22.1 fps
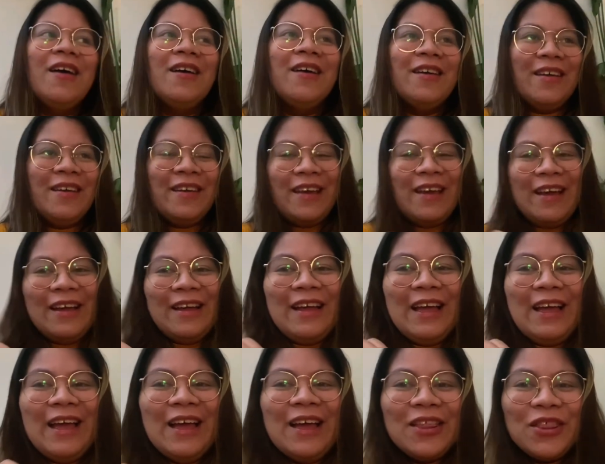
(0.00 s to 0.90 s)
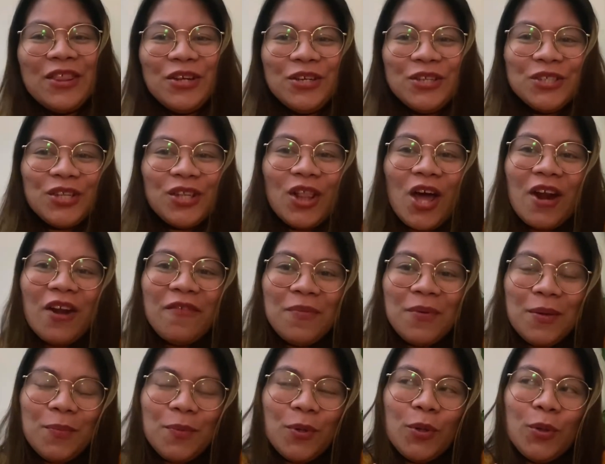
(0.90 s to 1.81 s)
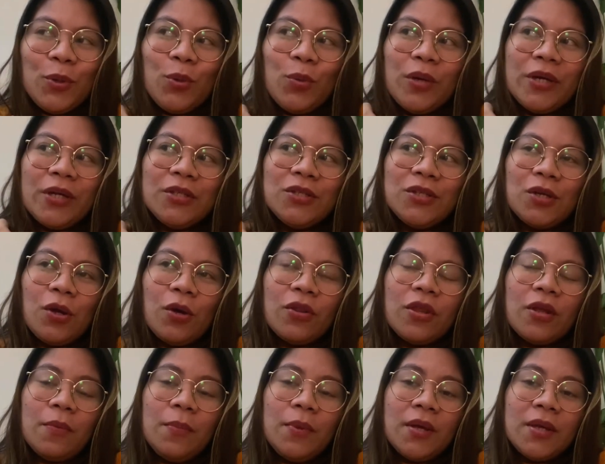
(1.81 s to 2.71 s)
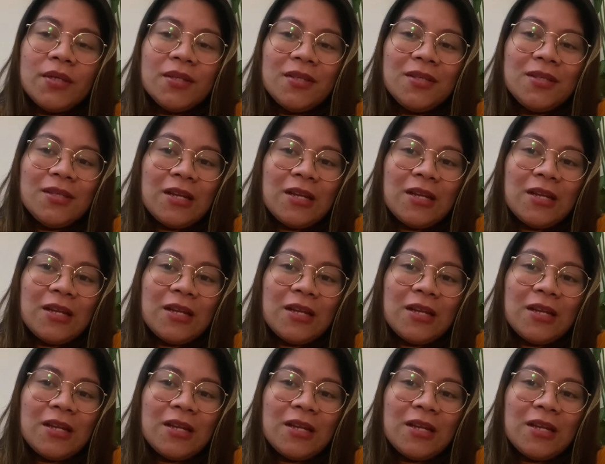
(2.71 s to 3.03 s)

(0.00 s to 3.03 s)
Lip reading: Yeah, there's a lot of people who wanted to go there because it's